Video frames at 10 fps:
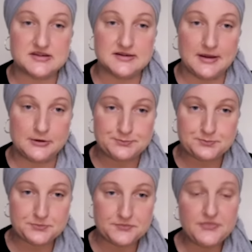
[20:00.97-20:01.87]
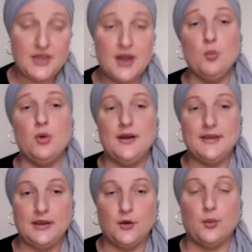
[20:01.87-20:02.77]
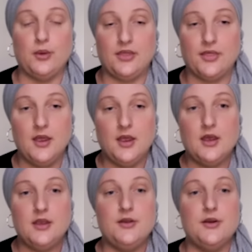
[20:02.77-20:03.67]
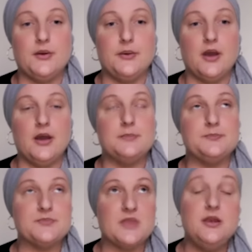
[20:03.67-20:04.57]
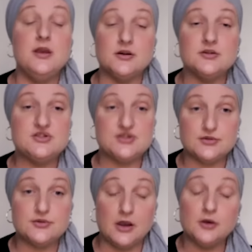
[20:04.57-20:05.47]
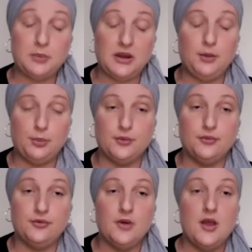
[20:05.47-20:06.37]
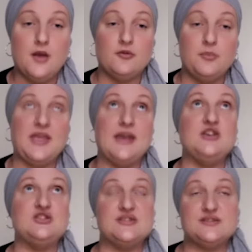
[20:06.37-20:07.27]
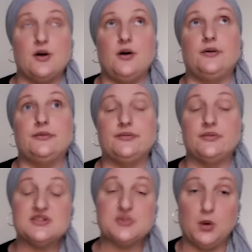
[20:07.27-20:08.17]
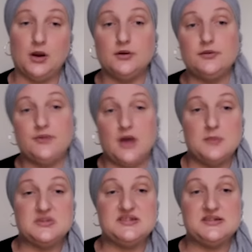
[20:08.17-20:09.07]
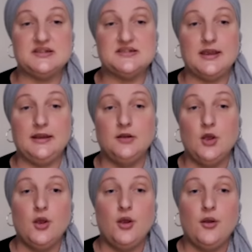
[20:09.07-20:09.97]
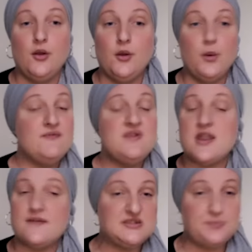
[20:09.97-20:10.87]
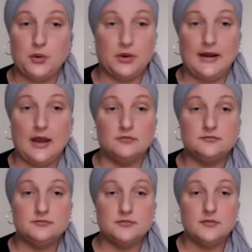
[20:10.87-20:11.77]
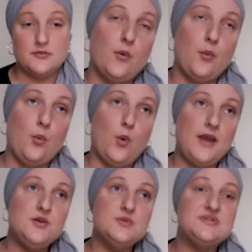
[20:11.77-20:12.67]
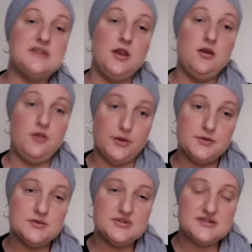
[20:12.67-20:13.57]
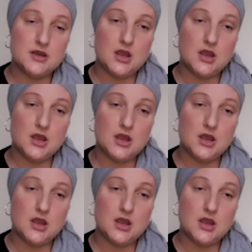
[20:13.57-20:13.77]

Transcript: now, and I'm working with, you know, um, young young people from the ages of 12 up to 16 who have never spoken out. When you see news